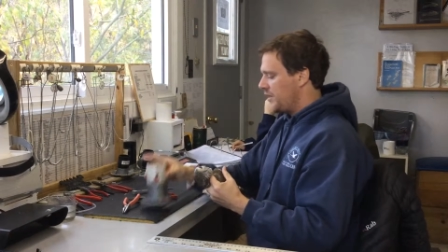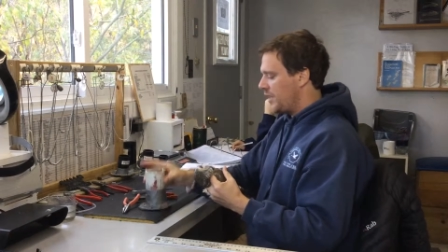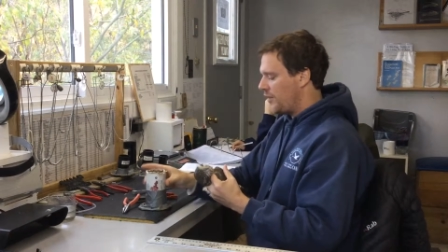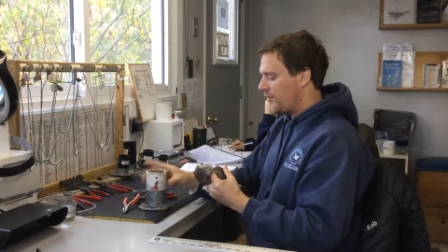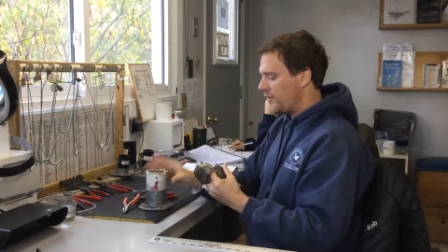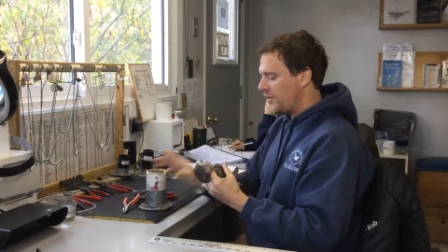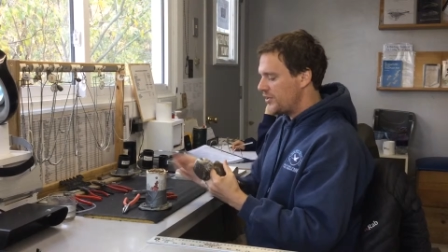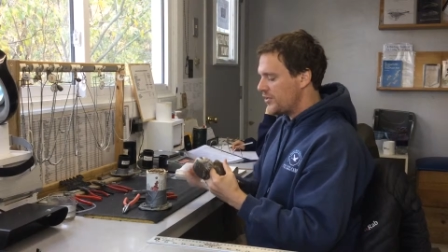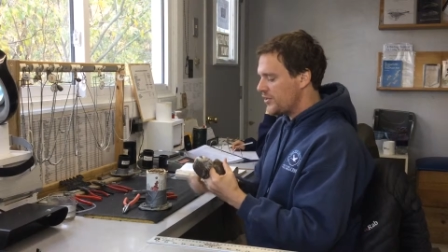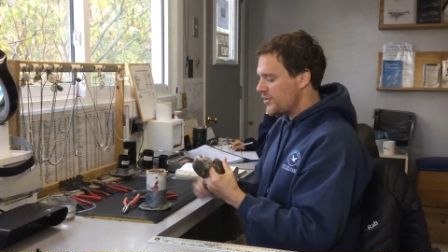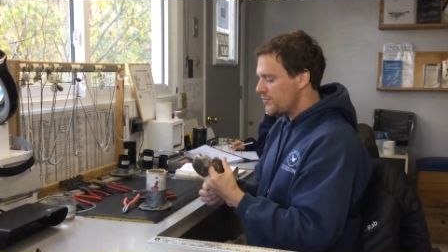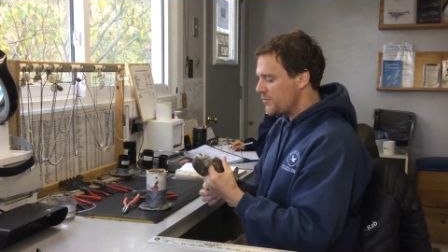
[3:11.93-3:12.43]
Now,
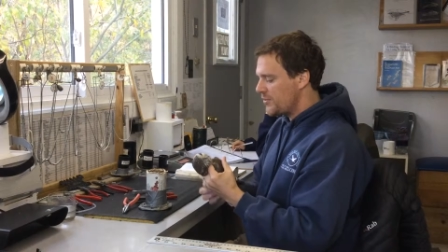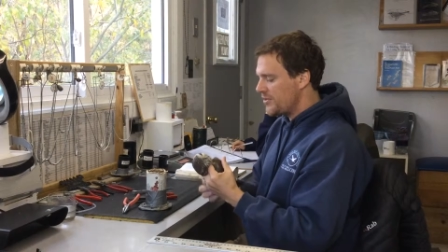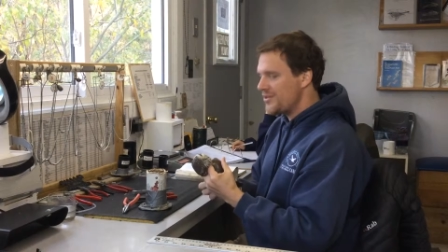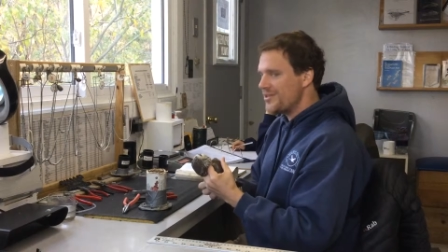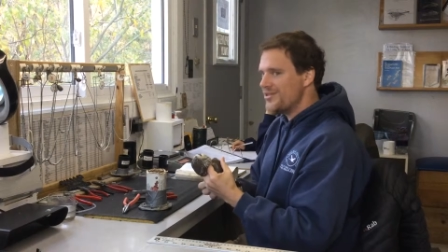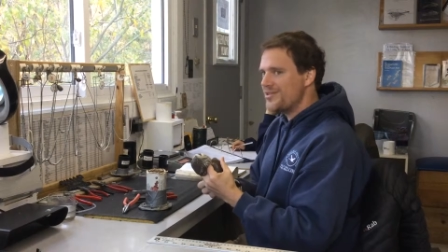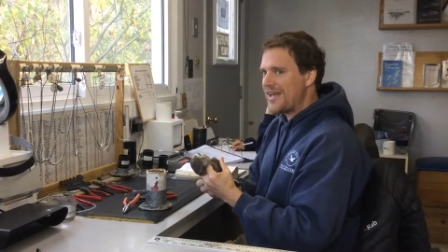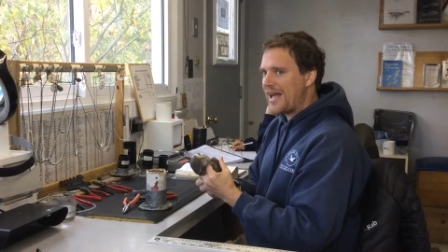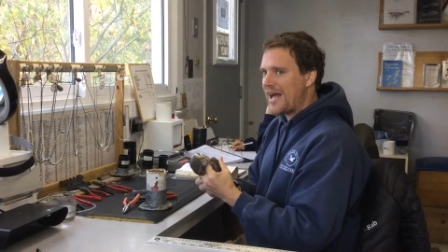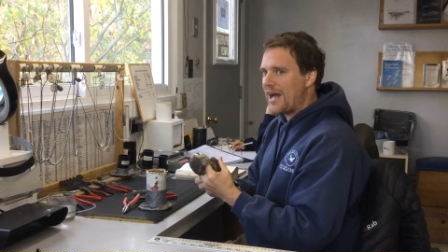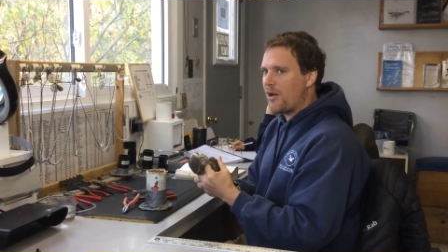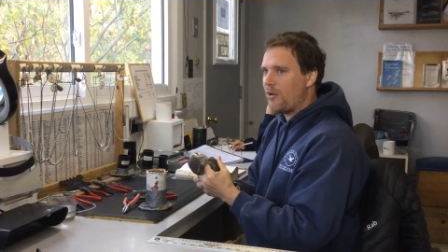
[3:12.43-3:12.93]
if I just put
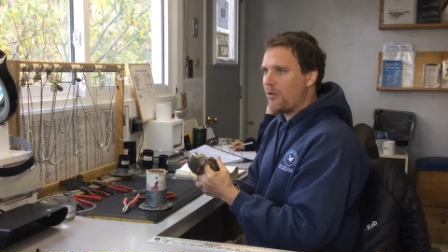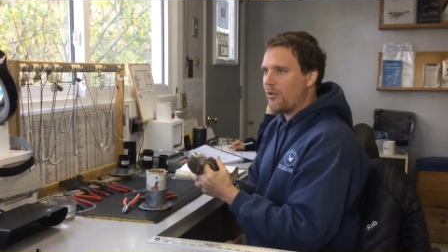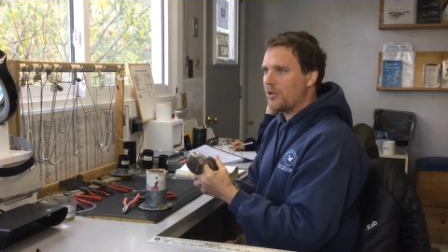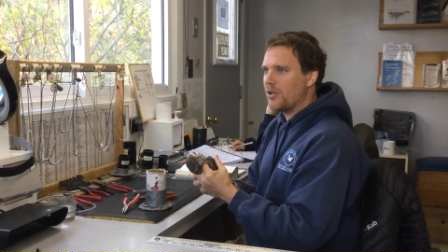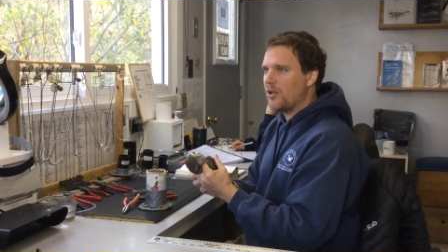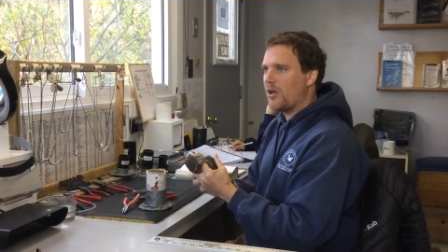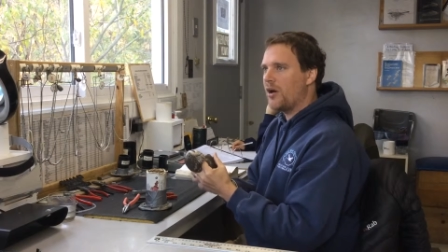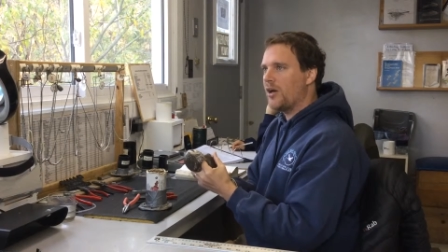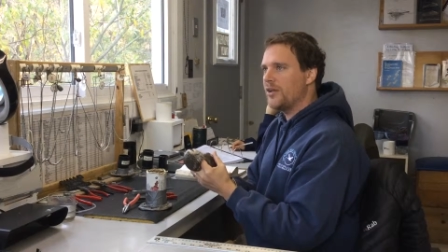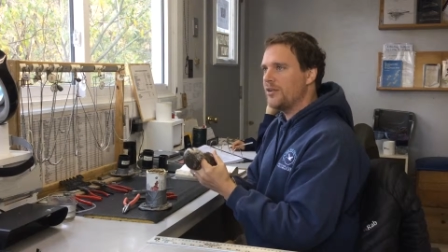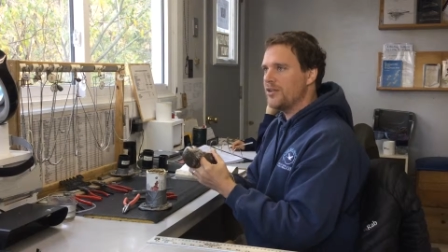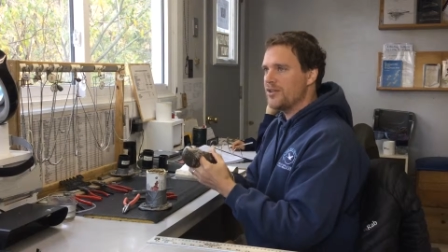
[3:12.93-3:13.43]
this
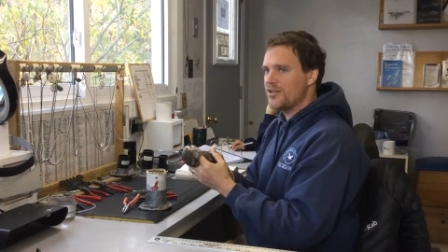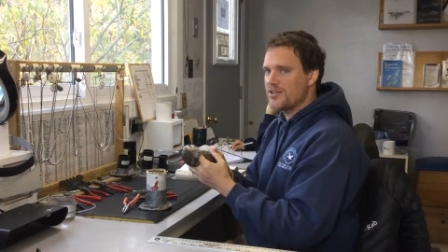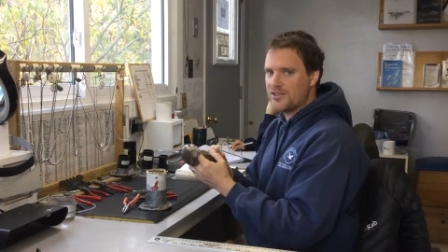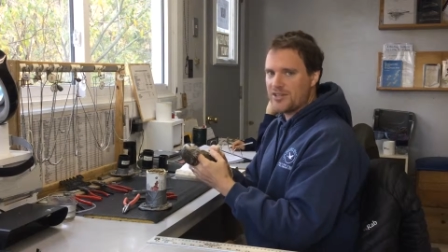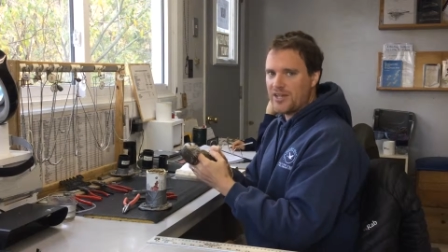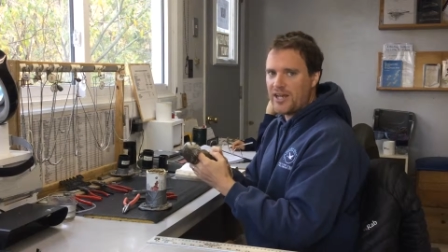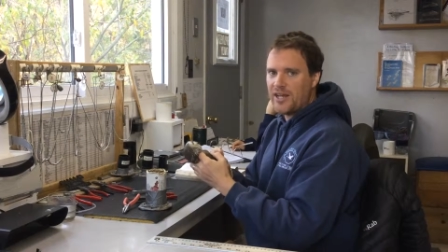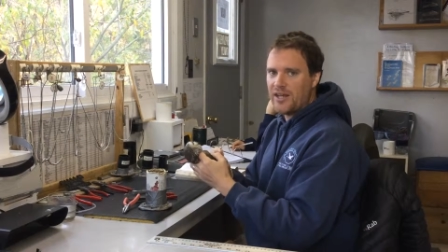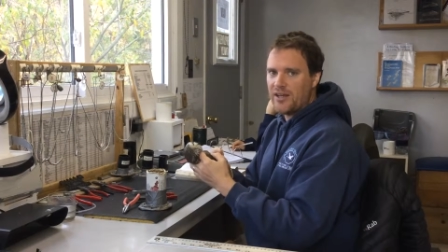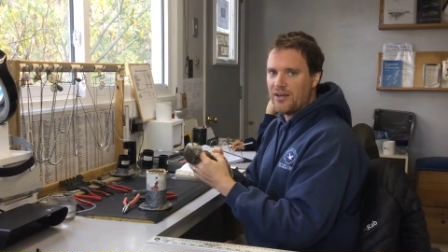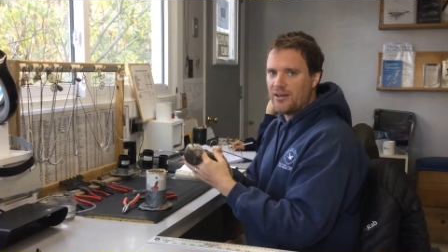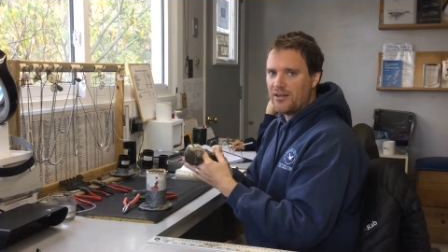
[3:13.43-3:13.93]
owl on the
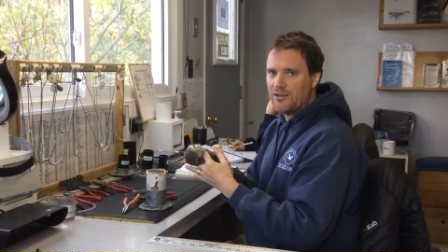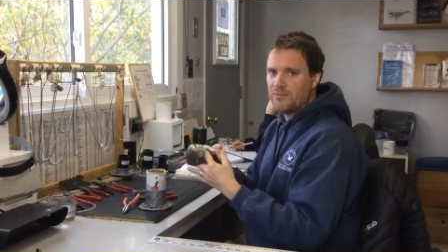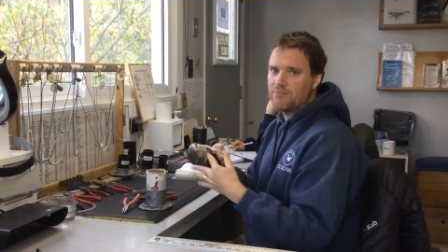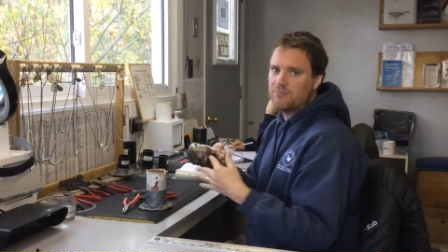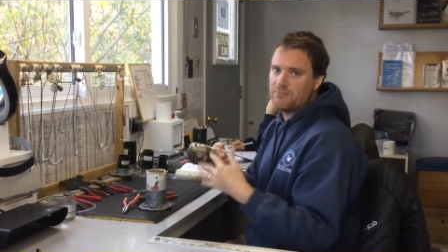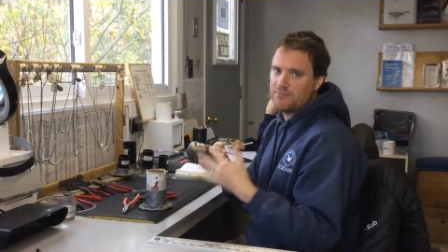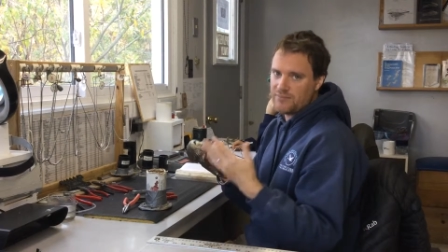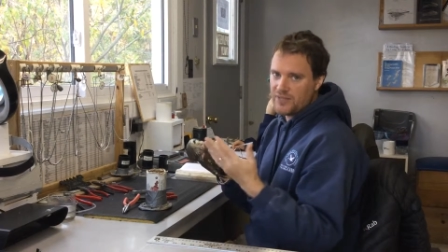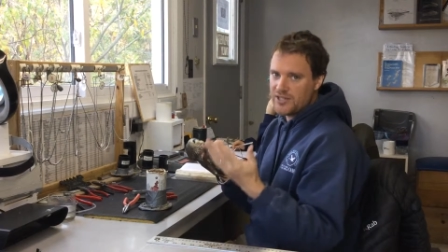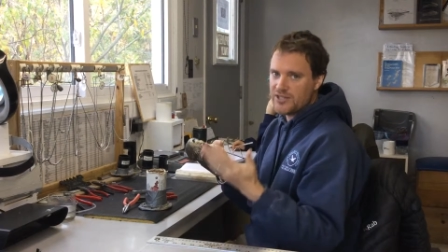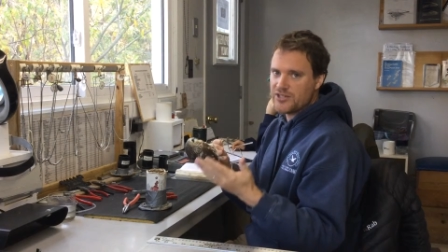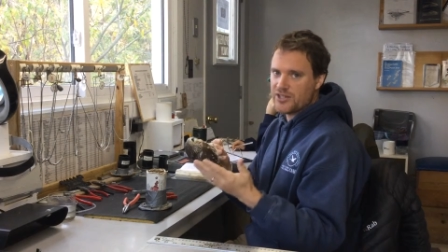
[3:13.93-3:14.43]
scale,
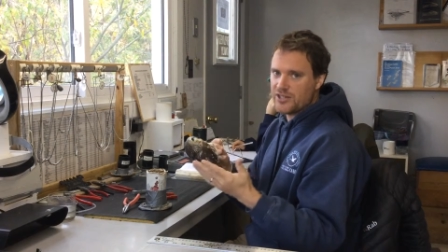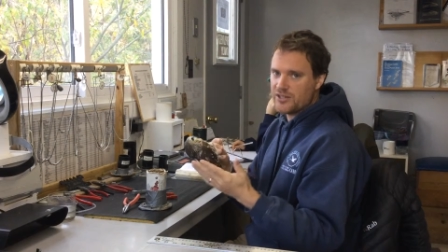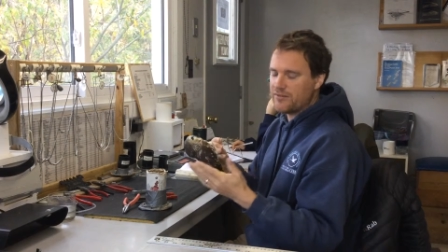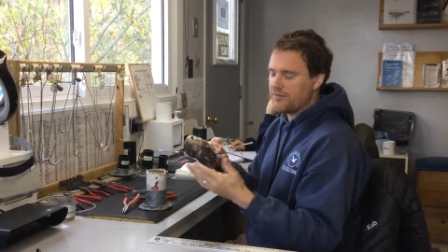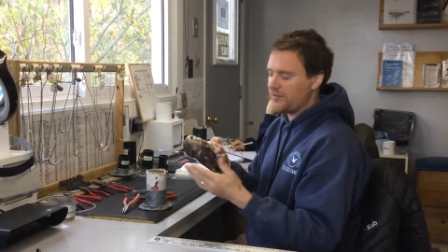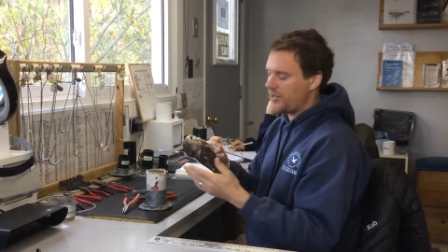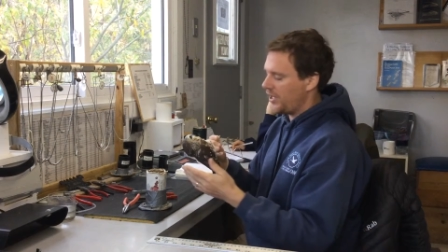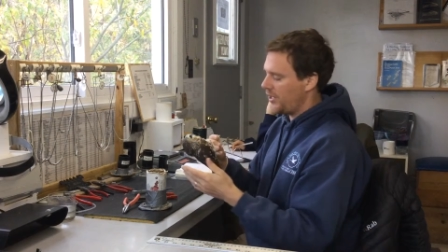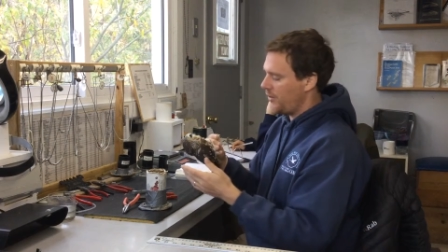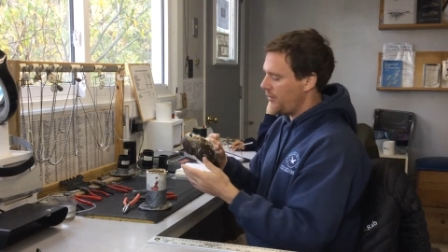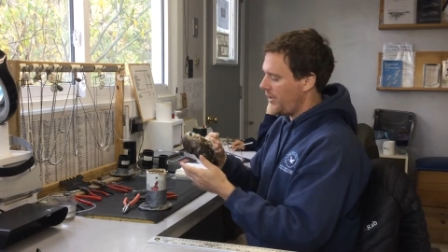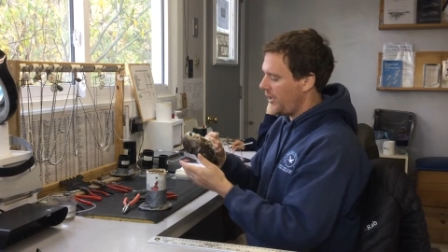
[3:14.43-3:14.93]
it's going
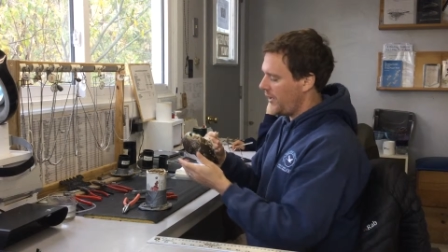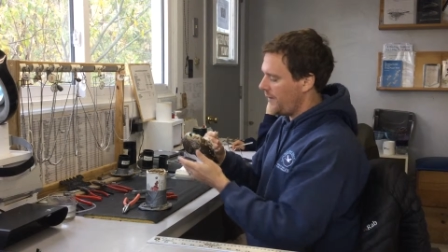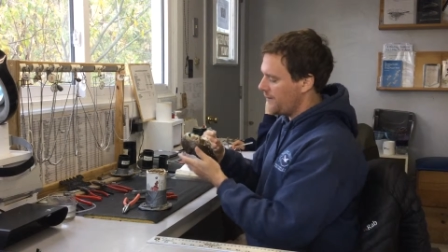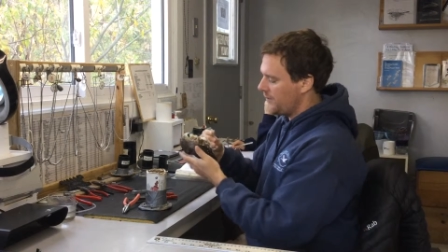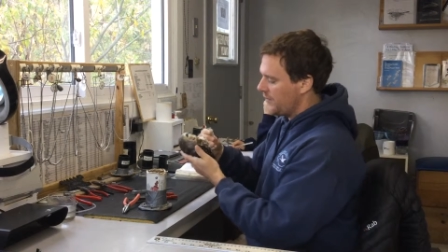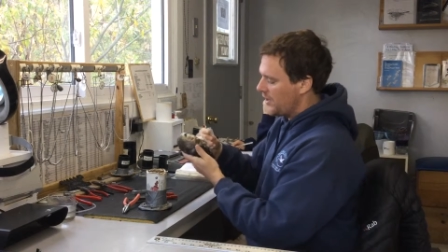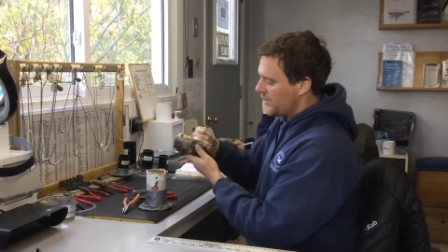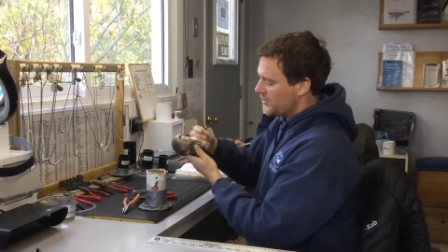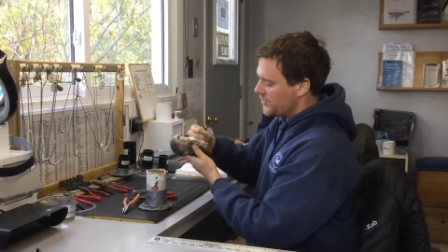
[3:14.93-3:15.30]
to fly away.